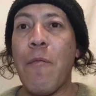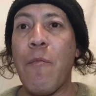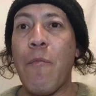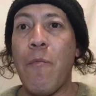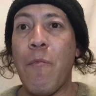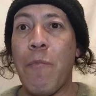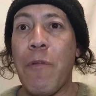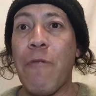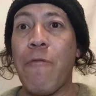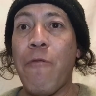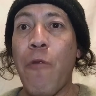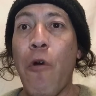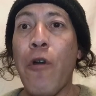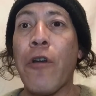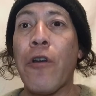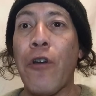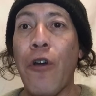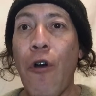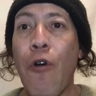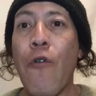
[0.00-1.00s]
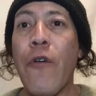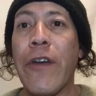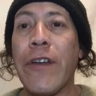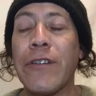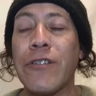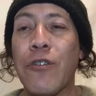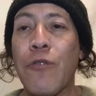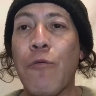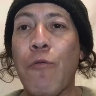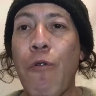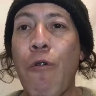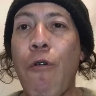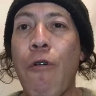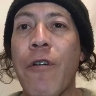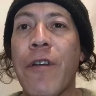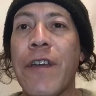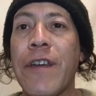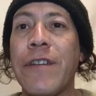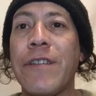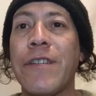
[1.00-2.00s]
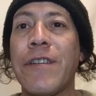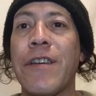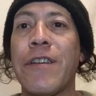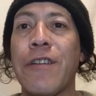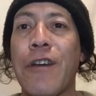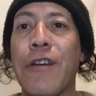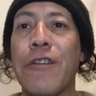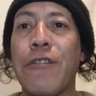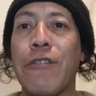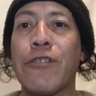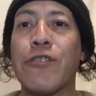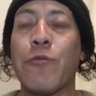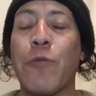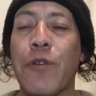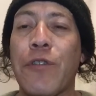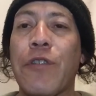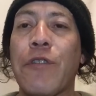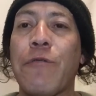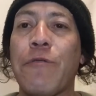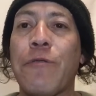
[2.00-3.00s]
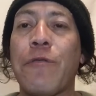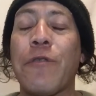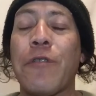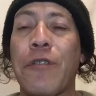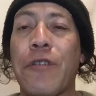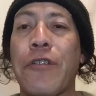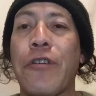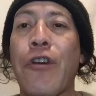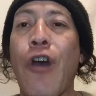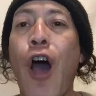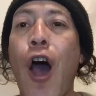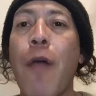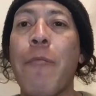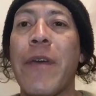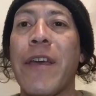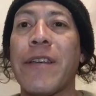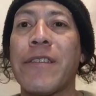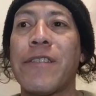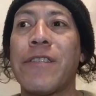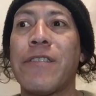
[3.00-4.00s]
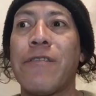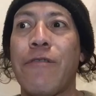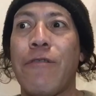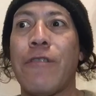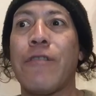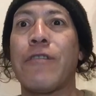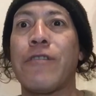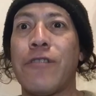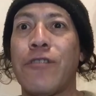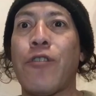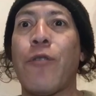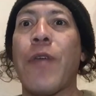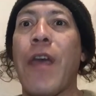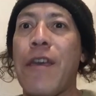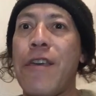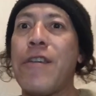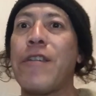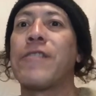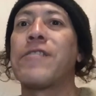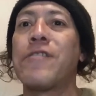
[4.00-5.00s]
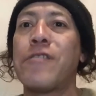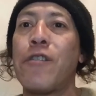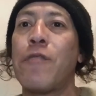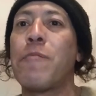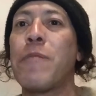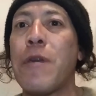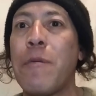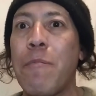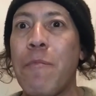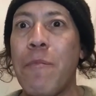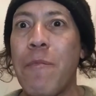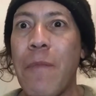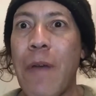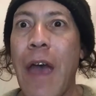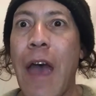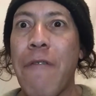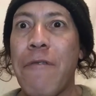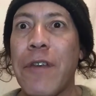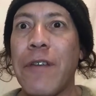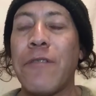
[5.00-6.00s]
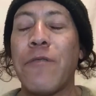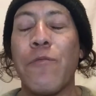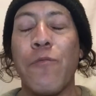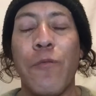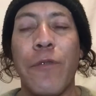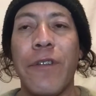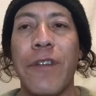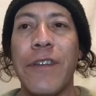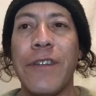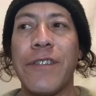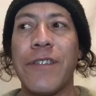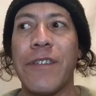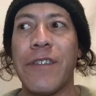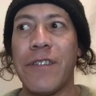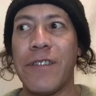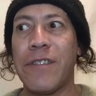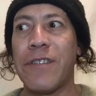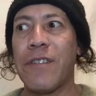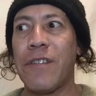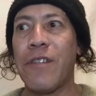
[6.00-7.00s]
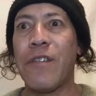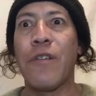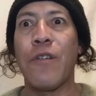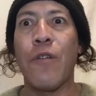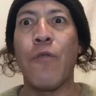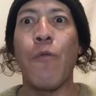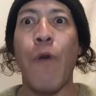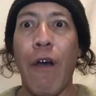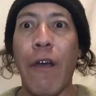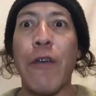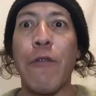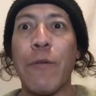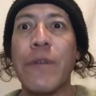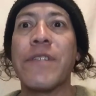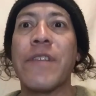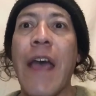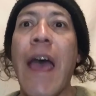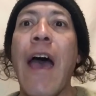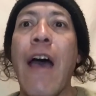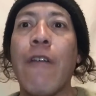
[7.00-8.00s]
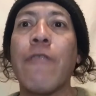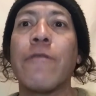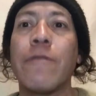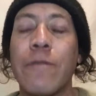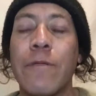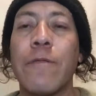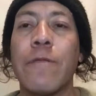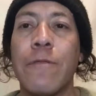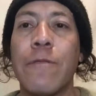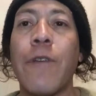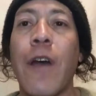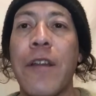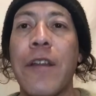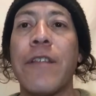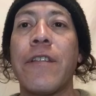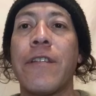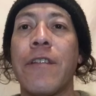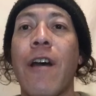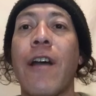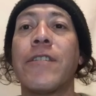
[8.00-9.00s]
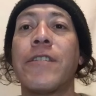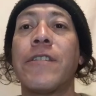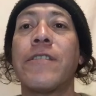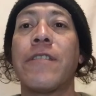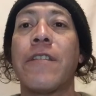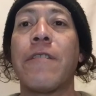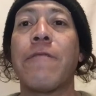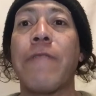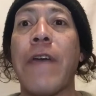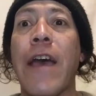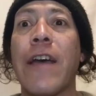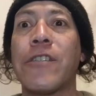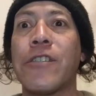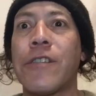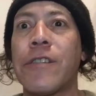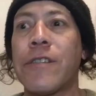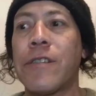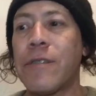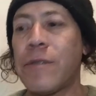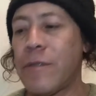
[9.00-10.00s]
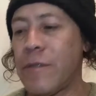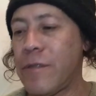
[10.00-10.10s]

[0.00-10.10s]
before going to war, he did a year's worth of comics so that he could still be having releases while he was out fighting the Nazis and the fascists.